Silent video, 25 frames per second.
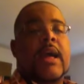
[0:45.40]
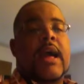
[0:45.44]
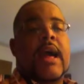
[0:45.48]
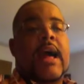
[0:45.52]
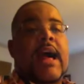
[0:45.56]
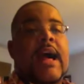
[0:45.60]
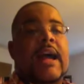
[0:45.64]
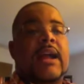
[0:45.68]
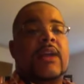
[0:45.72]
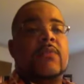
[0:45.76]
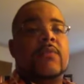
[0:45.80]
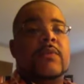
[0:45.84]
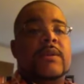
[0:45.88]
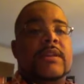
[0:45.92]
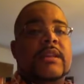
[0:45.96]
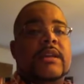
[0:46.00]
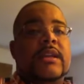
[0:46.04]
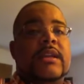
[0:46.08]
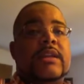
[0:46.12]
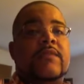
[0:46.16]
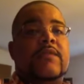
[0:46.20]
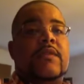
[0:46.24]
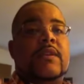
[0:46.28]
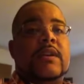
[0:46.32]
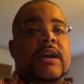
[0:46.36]
I can really
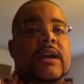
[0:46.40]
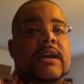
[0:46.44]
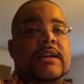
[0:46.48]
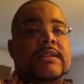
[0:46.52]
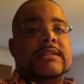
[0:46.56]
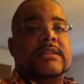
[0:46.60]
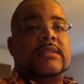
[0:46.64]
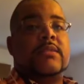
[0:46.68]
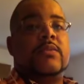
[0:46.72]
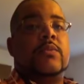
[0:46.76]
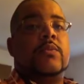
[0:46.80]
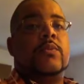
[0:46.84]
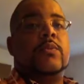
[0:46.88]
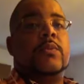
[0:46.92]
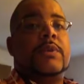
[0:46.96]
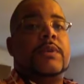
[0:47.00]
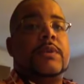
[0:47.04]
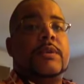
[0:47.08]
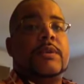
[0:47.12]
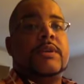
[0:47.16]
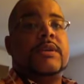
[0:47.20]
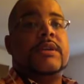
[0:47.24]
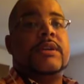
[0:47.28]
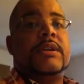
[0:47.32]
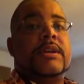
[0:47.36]
give you guys a
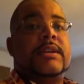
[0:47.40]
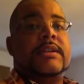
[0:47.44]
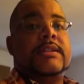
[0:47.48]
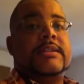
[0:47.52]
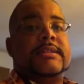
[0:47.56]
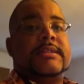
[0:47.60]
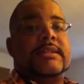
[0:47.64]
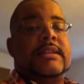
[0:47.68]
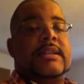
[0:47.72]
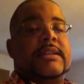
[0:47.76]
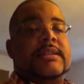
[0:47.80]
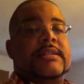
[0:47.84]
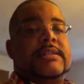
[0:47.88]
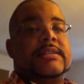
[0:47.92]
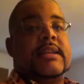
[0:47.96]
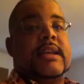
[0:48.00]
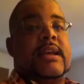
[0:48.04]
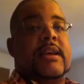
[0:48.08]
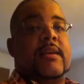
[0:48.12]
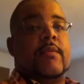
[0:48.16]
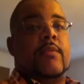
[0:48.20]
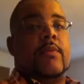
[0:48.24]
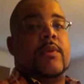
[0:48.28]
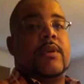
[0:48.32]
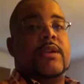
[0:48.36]
real good sense
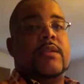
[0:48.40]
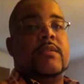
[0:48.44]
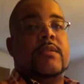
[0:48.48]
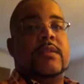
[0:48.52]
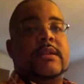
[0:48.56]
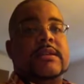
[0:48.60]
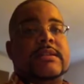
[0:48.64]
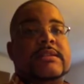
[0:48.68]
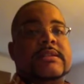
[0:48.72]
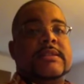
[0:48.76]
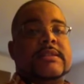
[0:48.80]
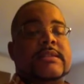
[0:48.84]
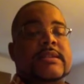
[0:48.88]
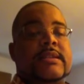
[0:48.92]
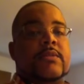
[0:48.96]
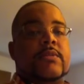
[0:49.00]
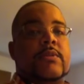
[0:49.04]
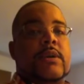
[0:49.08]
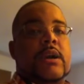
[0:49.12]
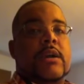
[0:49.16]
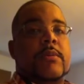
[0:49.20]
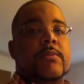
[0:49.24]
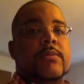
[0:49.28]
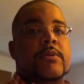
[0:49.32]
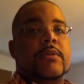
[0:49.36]
that when you listen to
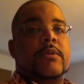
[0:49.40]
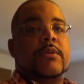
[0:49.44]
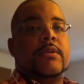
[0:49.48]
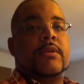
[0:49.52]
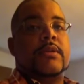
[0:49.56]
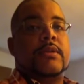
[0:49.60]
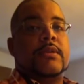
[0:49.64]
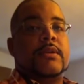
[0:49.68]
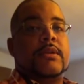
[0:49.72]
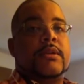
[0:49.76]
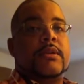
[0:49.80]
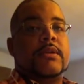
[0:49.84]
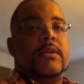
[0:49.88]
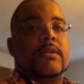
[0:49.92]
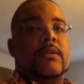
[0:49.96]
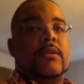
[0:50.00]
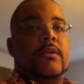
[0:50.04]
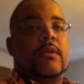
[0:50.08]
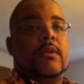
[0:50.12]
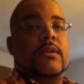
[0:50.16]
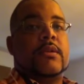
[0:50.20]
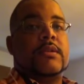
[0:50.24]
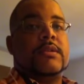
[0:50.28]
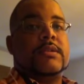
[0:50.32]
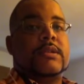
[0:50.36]
Robert
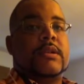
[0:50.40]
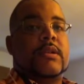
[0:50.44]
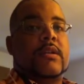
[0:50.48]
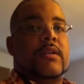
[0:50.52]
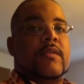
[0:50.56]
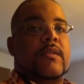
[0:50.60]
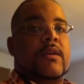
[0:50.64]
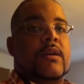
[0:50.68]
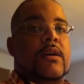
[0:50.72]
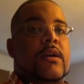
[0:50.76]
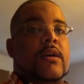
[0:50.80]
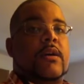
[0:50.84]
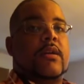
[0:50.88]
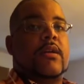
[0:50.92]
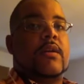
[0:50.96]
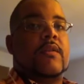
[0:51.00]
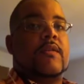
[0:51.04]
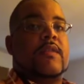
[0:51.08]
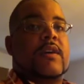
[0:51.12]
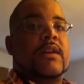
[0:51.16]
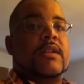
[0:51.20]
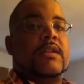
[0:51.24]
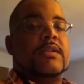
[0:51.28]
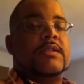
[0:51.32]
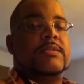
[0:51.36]
um,
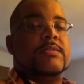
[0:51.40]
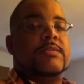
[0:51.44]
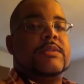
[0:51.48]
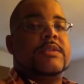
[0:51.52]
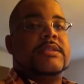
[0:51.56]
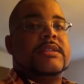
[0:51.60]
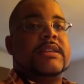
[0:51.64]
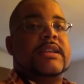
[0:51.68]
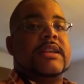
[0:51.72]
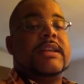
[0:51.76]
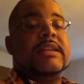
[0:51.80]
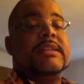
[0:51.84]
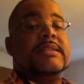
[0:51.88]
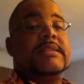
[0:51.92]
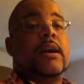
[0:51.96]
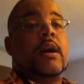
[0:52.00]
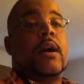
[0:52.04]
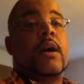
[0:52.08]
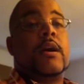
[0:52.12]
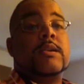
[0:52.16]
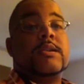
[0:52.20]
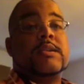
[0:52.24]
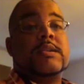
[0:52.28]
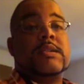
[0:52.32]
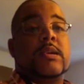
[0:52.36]
Carvalho's music, he's
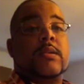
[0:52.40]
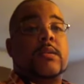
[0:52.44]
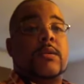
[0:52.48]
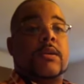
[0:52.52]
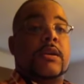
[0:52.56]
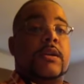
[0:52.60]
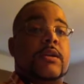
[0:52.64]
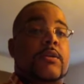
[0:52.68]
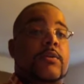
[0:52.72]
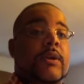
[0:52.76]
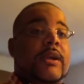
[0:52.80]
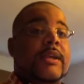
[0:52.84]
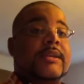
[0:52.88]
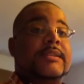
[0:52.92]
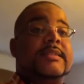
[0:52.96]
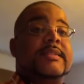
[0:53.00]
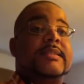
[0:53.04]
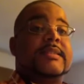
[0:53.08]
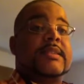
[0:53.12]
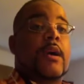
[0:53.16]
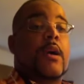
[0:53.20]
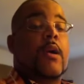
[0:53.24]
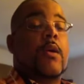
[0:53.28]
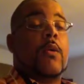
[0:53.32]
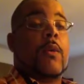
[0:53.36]
also a great
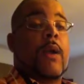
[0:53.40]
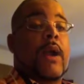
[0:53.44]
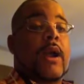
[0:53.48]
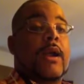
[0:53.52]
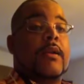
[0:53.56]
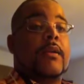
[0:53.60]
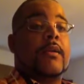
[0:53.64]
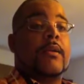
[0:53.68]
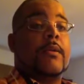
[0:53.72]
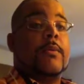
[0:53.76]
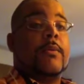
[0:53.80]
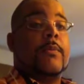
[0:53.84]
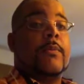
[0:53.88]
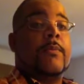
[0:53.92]
songwriter